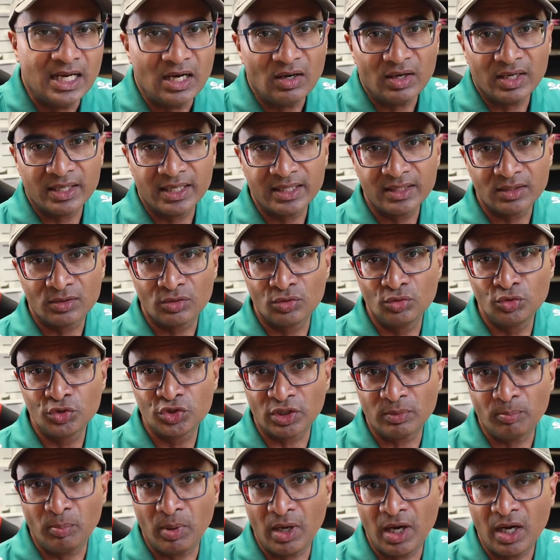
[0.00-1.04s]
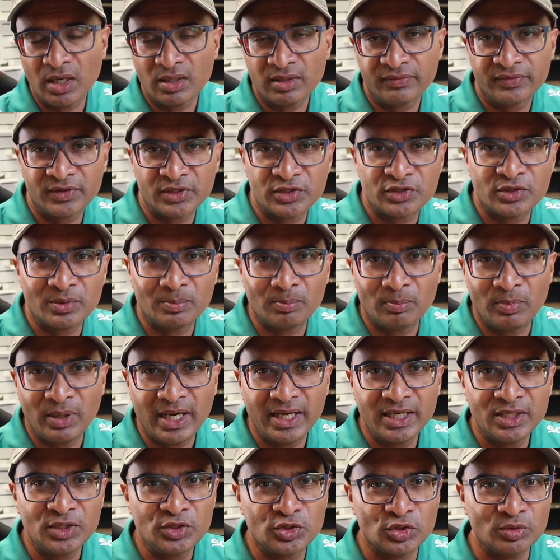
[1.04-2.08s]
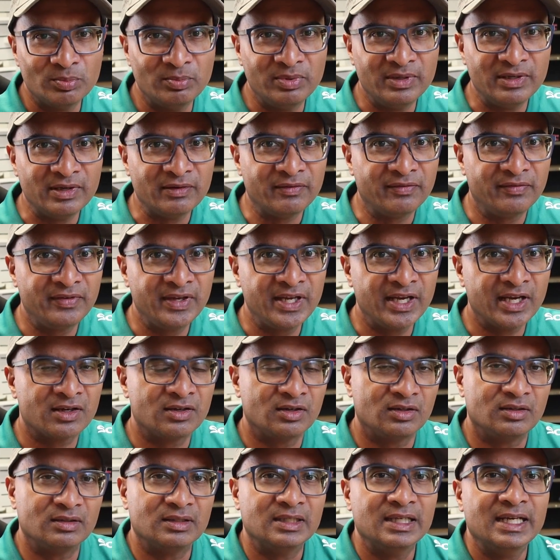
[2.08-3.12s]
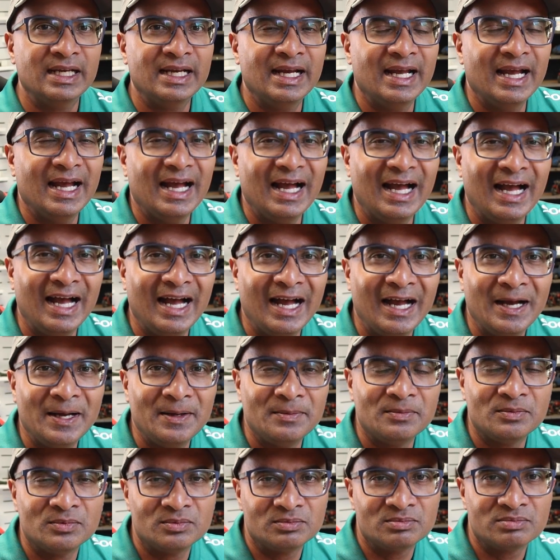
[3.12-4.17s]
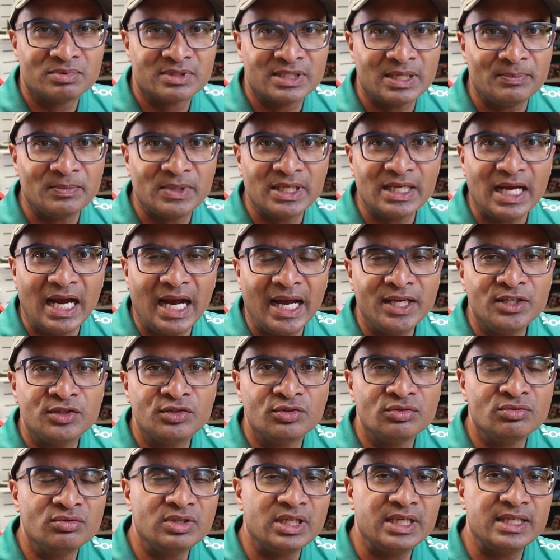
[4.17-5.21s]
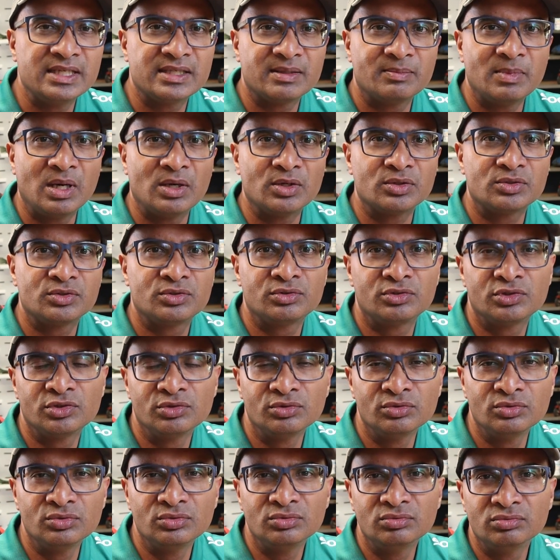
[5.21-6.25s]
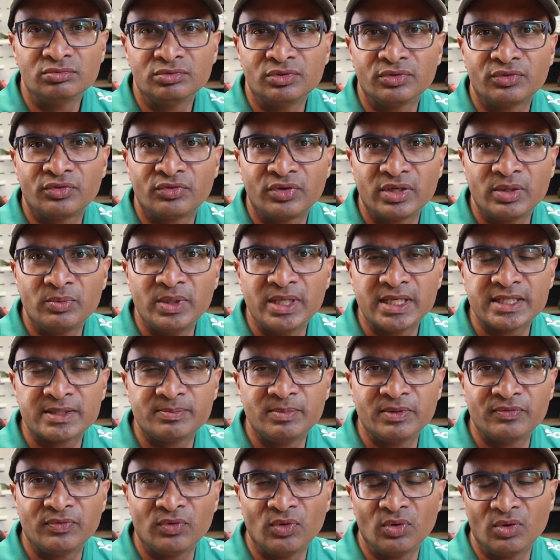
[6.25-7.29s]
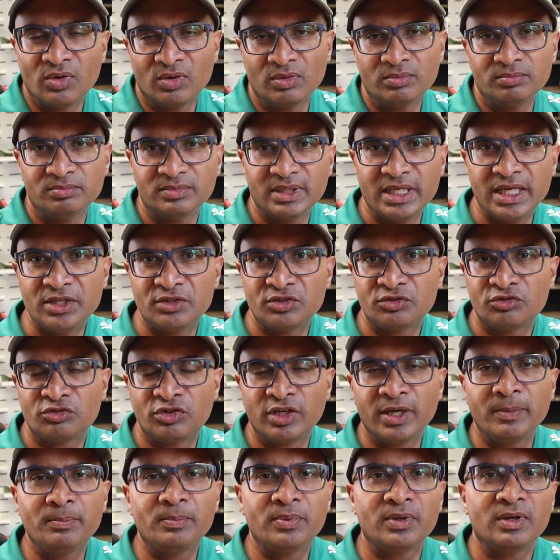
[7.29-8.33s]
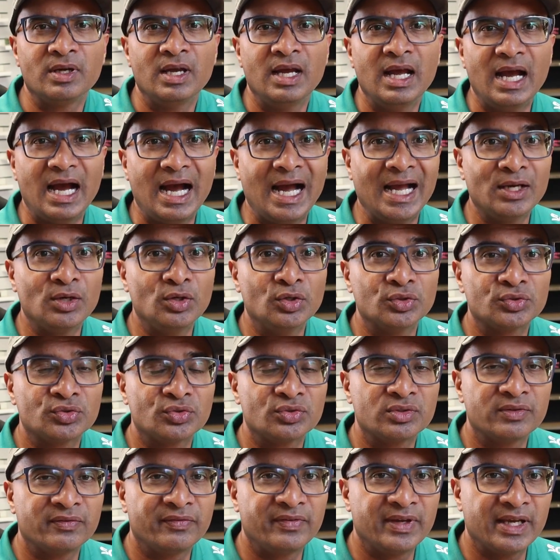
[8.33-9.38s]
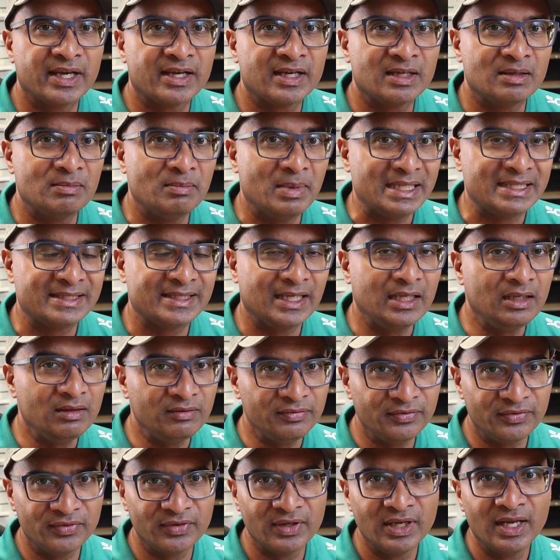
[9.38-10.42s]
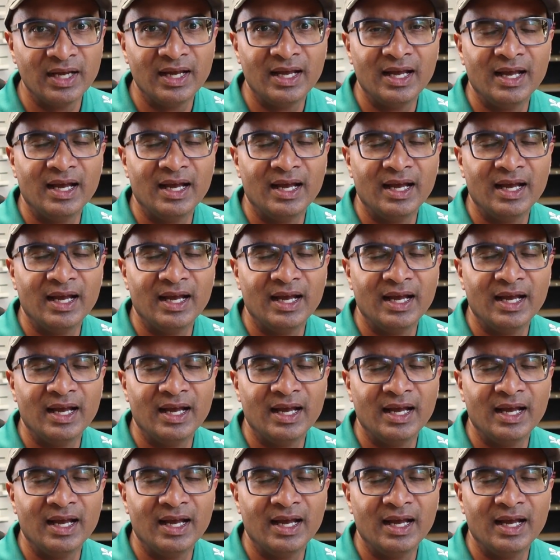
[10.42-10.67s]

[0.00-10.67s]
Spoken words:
Now, another crucial part of your trip planning should be your vehicle. Something I do is about 2 to 3 weeks before each trip, I go through the vehicle myself.